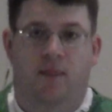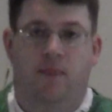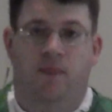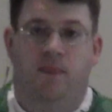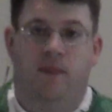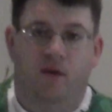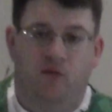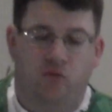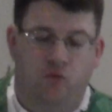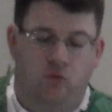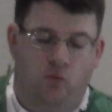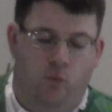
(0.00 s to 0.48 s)

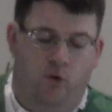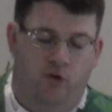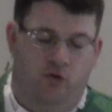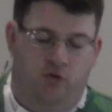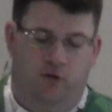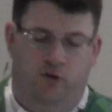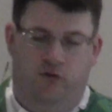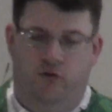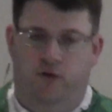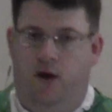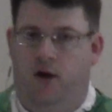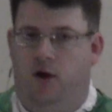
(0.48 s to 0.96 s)
This is what we
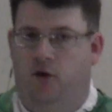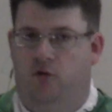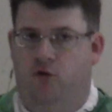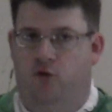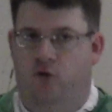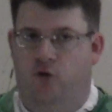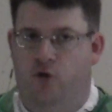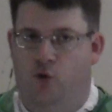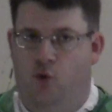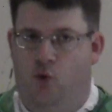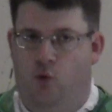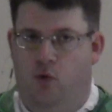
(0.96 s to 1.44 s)
should desire to
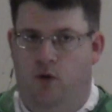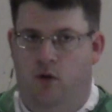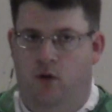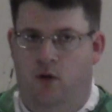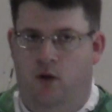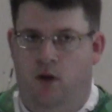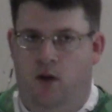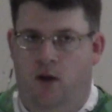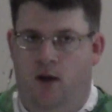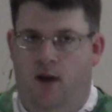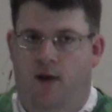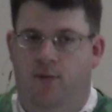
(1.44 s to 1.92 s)
do.
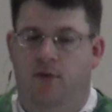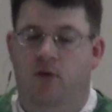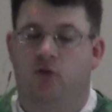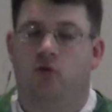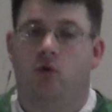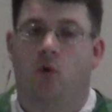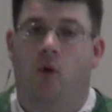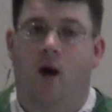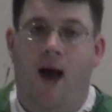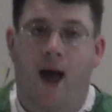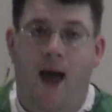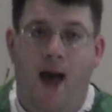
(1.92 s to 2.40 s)
And this
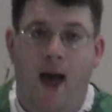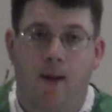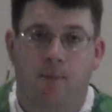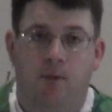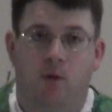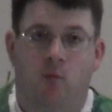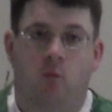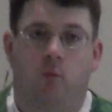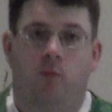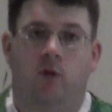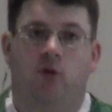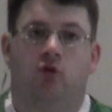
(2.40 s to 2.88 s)
will
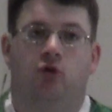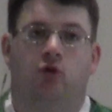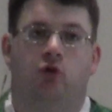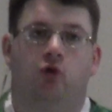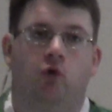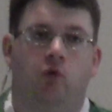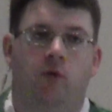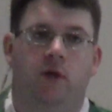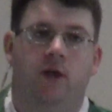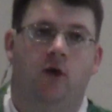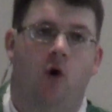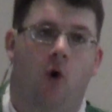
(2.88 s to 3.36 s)
happen when we
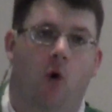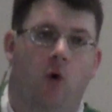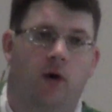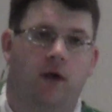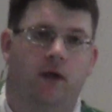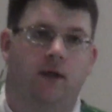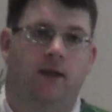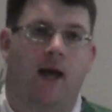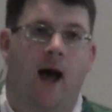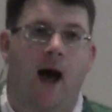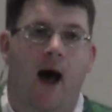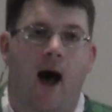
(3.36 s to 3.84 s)
truly go
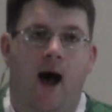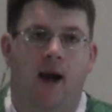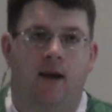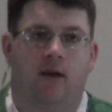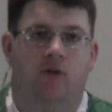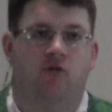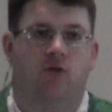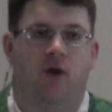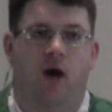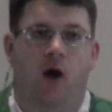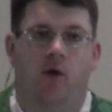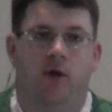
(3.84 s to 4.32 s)
to God
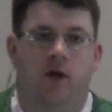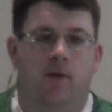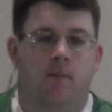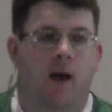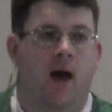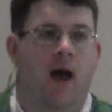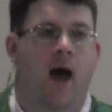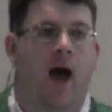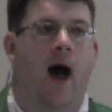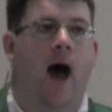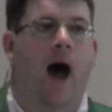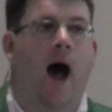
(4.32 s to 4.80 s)
and tell Him,
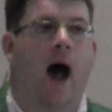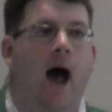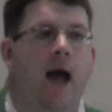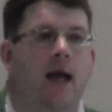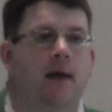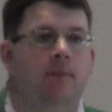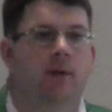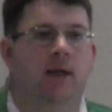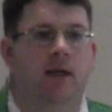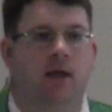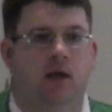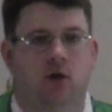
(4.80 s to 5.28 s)

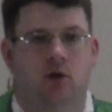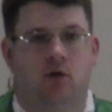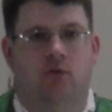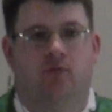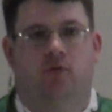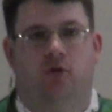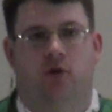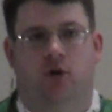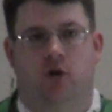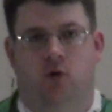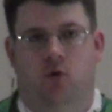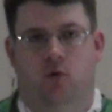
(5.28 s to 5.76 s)
I'm here
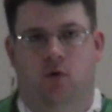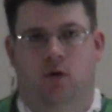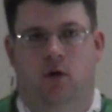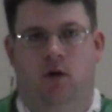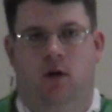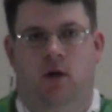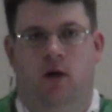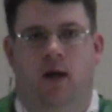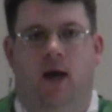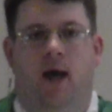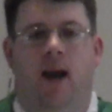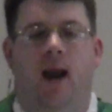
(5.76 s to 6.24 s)
for you,
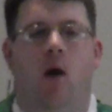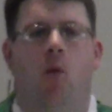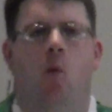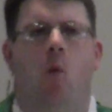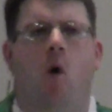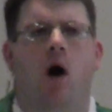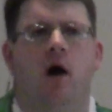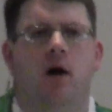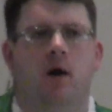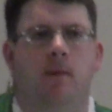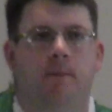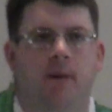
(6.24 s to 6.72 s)
and I
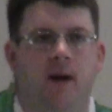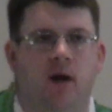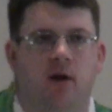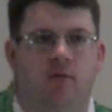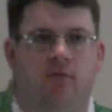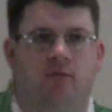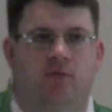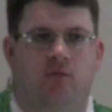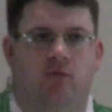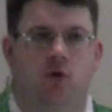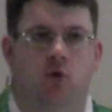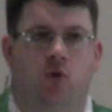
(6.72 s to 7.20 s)
want to bear
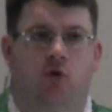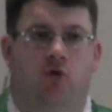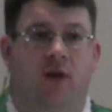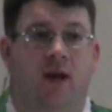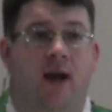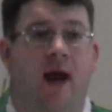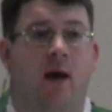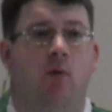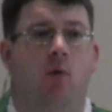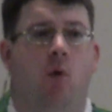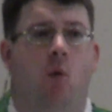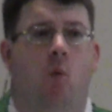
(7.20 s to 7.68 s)
fruit,
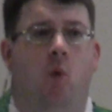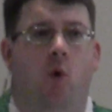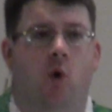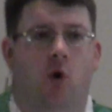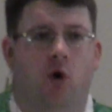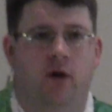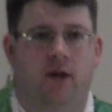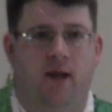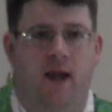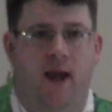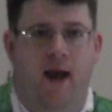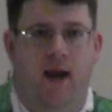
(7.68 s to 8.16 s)
and I will
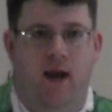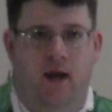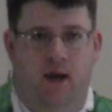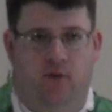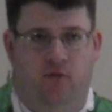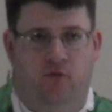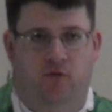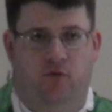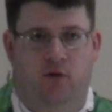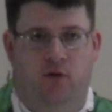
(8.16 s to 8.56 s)
work at it.